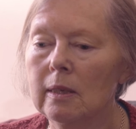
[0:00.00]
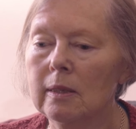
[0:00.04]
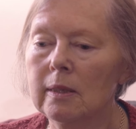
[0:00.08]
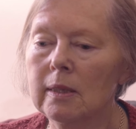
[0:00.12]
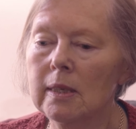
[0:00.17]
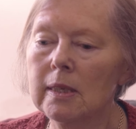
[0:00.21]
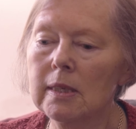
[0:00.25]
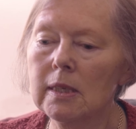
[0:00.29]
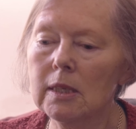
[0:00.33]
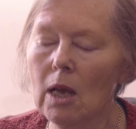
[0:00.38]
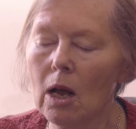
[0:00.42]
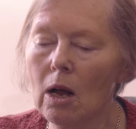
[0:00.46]

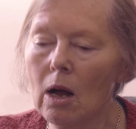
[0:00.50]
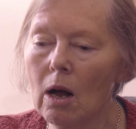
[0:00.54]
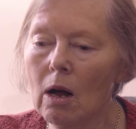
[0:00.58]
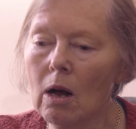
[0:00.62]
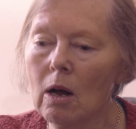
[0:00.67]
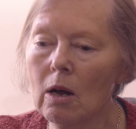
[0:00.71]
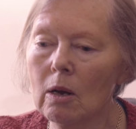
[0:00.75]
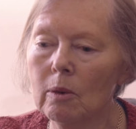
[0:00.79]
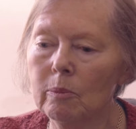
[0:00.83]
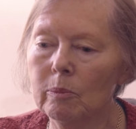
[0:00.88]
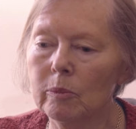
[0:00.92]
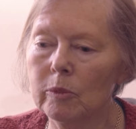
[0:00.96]
This
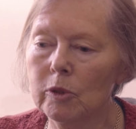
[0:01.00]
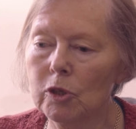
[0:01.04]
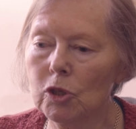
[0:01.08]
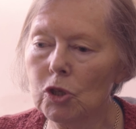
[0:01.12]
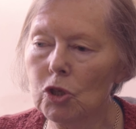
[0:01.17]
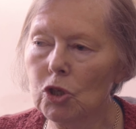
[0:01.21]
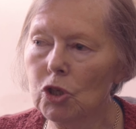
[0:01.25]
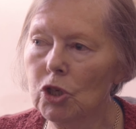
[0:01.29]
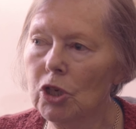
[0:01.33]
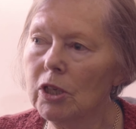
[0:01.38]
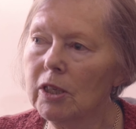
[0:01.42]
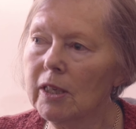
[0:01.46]
arm was
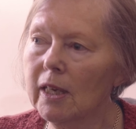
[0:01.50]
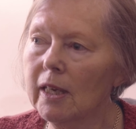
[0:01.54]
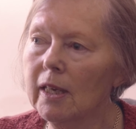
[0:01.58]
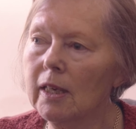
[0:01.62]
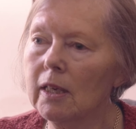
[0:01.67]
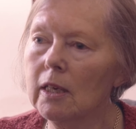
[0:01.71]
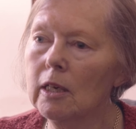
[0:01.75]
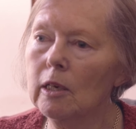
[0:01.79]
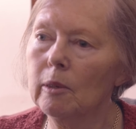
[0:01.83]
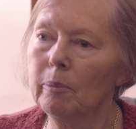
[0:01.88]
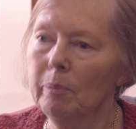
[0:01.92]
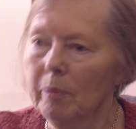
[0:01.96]

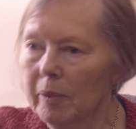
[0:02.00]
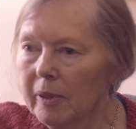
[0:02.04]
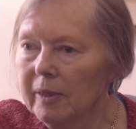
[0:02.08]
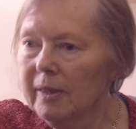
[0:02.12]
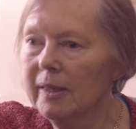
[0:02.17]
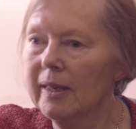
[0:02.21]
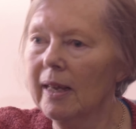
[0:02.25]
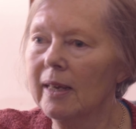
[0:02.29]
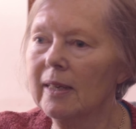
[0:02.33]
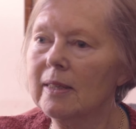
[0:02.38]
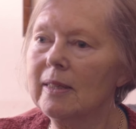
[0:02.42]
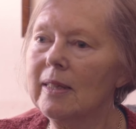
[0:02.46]
jerking up
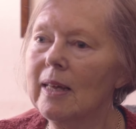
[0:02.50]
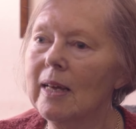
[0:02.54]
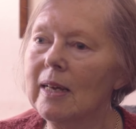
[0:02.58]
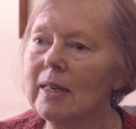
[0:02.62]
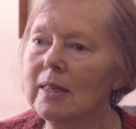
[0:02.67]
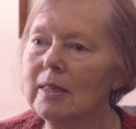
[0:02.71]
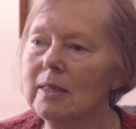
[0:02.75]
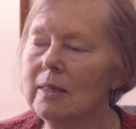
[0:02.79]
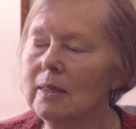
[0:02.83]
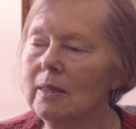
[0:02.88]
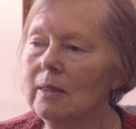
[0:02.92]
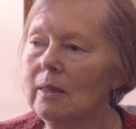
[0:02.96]
like
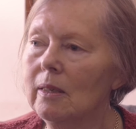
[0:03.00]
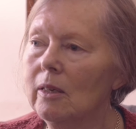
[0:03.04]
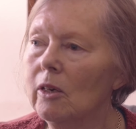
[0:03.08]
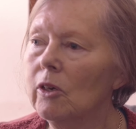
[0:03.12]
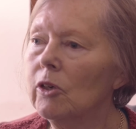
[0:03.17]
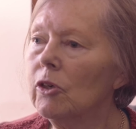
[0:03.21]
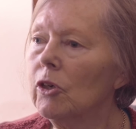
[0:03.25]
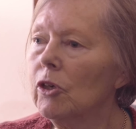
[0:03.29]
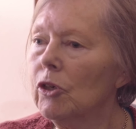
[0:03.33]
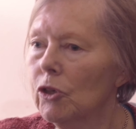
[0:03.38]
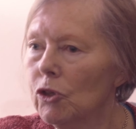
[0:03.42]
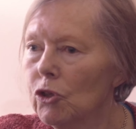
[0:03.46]
that,
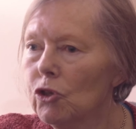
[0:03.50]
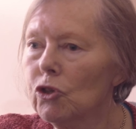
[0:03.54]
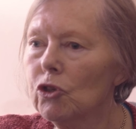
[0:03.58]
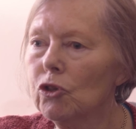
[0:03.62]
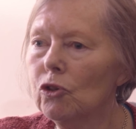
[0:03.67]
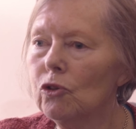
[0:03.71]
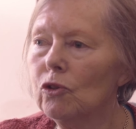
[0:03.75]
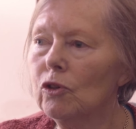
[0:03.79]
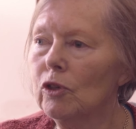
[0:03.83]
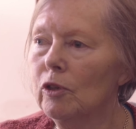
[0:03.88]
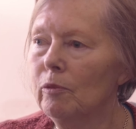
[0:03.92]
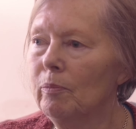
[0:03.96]

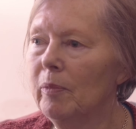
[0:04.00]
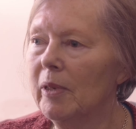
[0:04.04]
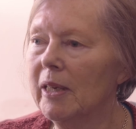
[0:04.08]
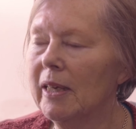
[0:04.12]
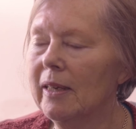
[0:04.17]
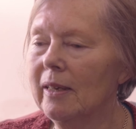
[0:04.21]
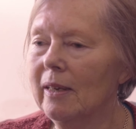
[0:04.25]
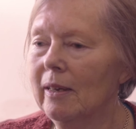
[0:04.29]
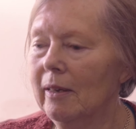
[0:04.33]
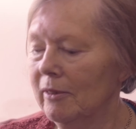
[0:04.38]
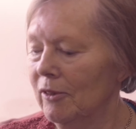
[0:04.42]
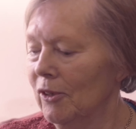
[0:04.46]

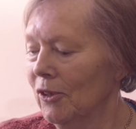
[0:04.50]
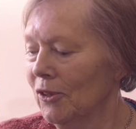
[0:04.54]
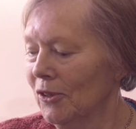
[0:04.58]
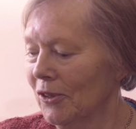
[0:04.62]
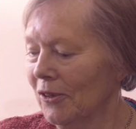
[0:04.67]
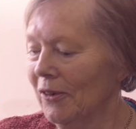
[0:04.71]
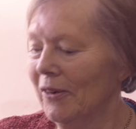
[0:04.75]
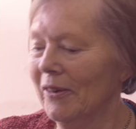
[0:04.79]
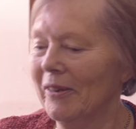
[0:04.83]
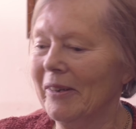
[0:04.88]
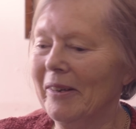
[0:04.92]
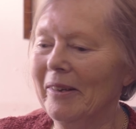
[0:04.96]
uncontrollably. I
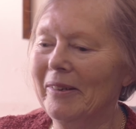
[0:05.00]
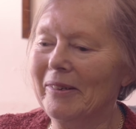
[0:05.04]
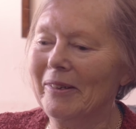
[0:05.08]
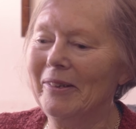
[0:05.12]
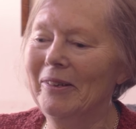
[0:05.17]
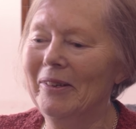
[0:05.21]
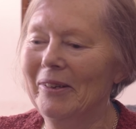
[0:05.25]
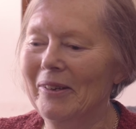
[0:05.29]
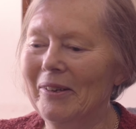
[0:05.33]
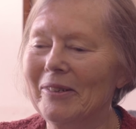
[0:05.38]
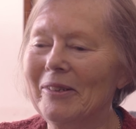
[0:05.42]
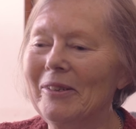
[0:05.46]
just
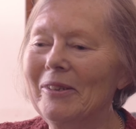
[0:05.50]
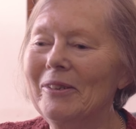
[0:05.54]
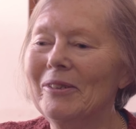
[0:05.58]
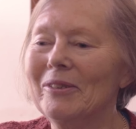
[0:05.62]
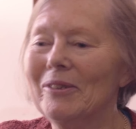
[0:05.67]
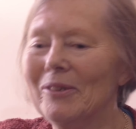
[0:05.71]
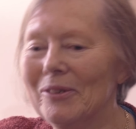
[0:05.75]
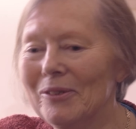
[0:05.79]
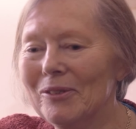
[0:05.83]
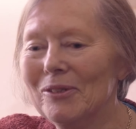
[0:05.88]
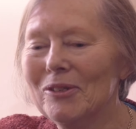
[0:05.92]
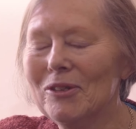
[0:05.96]

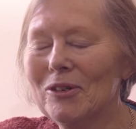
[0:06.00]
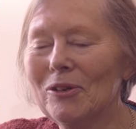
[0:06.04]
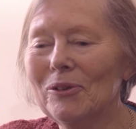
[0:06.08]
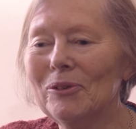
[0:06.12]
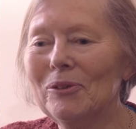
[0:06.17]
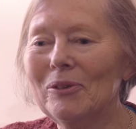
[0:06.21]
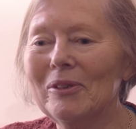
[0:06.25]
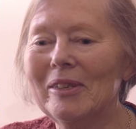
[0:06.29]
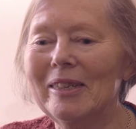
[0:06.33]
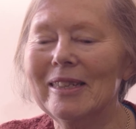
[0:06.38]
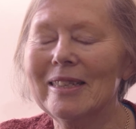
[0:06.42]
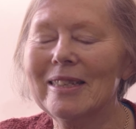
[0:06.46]
couldn't
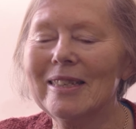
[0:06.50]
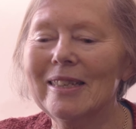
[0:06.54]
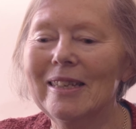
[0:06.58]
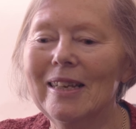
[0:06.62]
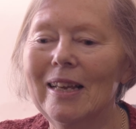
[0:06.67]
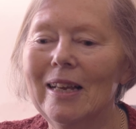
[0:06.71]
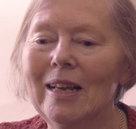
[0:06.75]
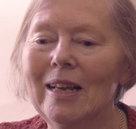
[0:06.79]
control it.